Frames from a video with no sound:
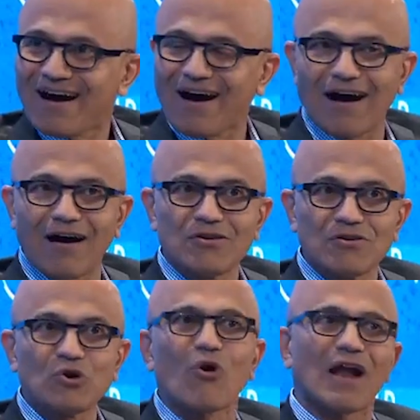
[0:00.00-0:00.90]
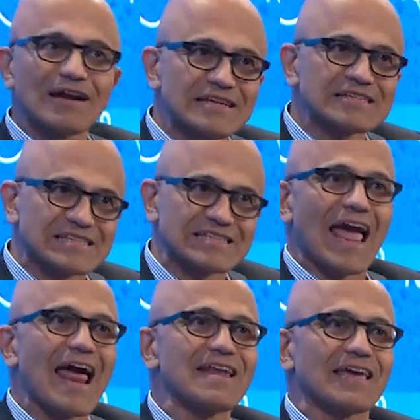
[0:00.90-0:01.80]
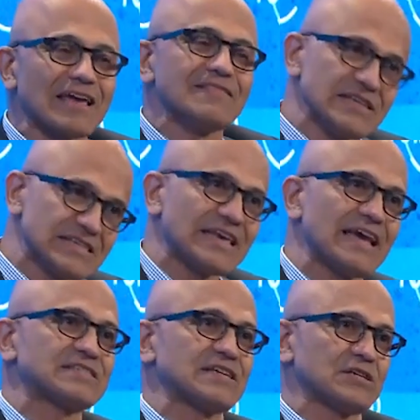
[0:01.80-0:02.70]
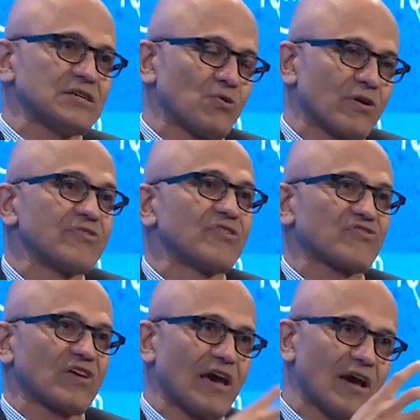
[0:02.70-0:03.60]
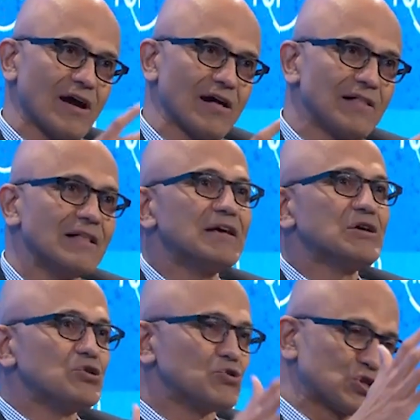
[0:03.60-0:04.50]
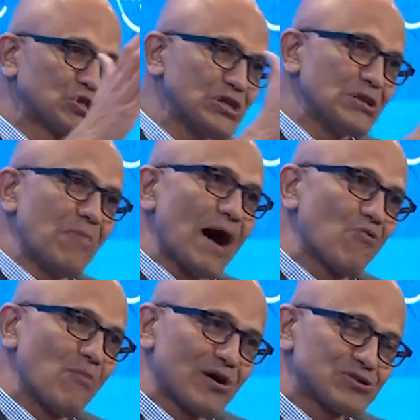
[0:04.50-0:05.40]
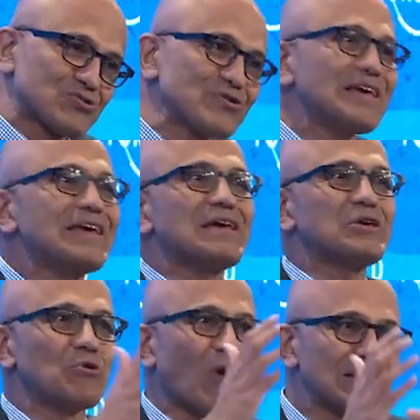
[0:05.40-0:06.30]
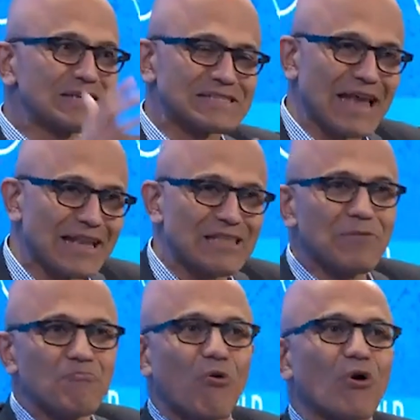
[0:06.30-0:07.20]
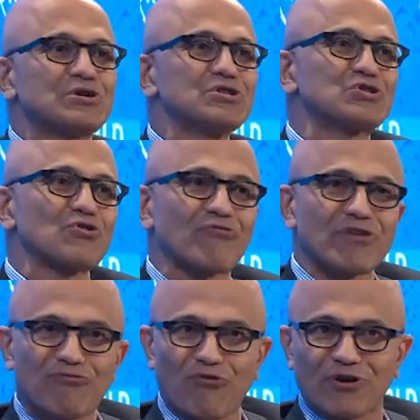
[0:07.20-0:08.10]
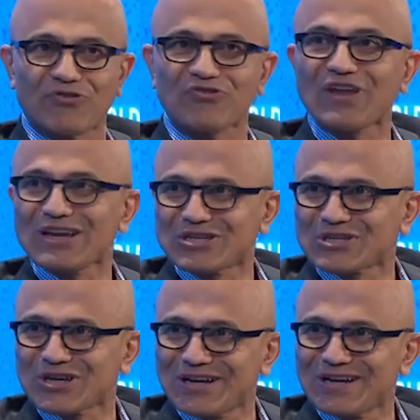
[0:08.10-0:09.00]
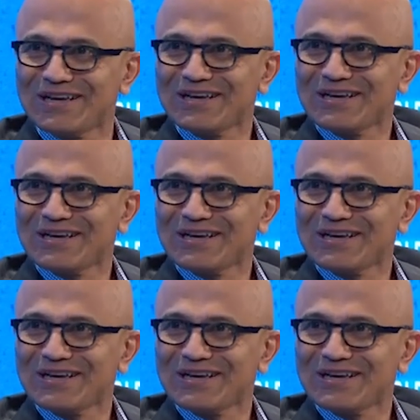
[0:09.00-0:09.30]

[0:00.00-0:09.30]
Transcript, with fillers: yeah. uh, your understanding. In this case, it, you're in the Sahel, you see the baobab tree, you understand the importance of reforestation.